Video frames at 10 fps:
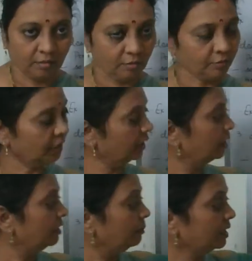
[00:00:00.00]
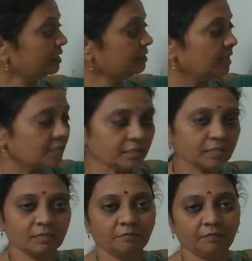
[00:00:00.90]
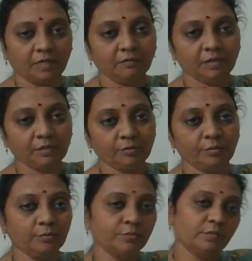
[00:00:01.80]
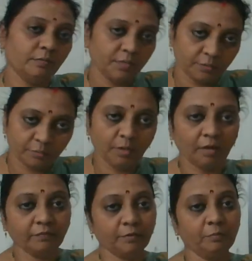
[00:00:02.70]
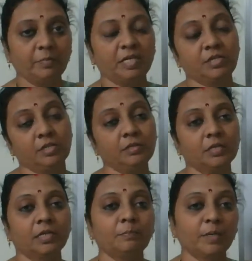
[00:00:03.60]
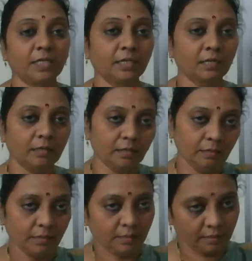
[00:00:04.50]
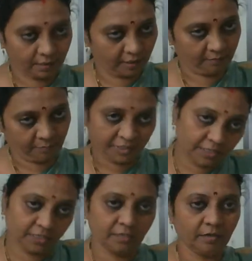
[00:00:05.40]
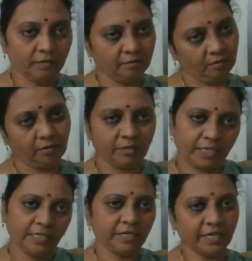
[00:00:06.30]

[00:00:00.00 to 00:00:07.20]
Okay, but since whenever you use, you have to mention that particular time, year, or any